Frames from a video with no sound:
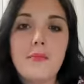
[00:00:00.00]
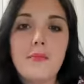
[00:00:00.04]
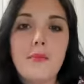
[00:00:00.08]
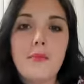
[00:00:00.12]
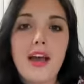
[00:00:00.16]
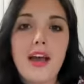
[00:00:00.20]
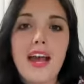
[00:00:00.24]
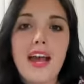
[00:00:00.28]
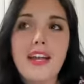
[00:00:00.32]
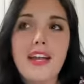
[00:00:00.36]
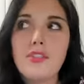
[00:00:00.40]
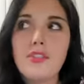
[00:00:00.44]

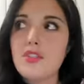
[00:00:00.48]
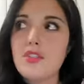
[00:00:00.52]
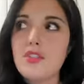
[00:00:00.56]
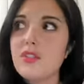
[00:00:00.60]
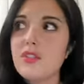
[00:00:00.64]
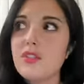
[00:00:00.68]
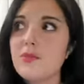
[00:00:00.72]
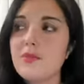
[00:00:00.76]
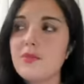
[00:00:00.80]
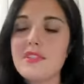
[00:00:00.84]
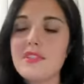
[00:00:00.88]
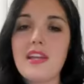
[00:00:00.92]
I just
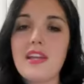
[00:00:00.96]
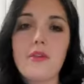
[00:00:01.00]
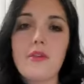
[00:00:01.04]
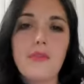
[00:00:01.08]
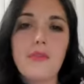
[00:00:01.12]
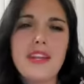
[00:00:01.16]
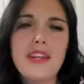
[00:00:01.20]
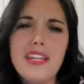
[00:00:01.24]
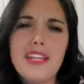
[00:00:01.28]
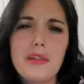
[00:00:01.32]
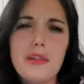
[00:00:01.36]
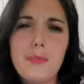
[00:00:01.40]
was not
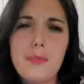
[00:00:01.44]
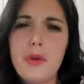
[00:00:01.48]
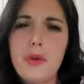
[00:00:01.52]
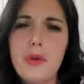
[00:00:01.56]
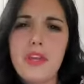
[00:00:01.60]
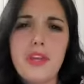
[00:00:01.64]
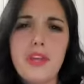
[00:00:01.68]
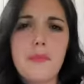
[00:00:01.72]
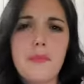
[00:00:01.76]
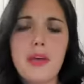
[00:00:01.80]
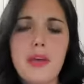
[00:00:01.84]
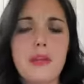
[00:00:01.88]
ready to put
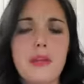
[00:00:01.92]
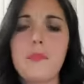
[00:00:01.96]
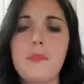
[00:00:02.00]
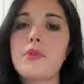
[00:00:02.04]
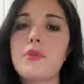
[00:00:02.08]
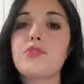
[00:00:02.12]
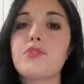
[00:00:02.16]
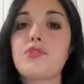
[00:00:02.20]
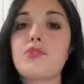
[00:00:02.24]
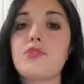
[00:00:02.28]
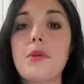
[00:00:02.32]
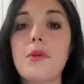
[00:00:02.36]
him on a
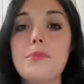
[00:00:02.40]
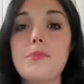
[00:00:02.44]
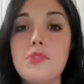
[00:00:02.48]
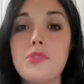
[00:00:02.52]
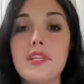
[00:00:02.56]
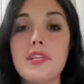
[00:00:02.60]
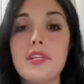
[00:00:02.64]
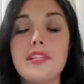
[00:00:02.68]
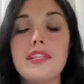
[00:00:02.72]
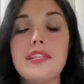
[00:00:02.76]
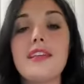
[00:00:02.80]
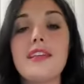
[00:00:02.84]

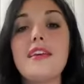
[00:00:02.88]
prescription.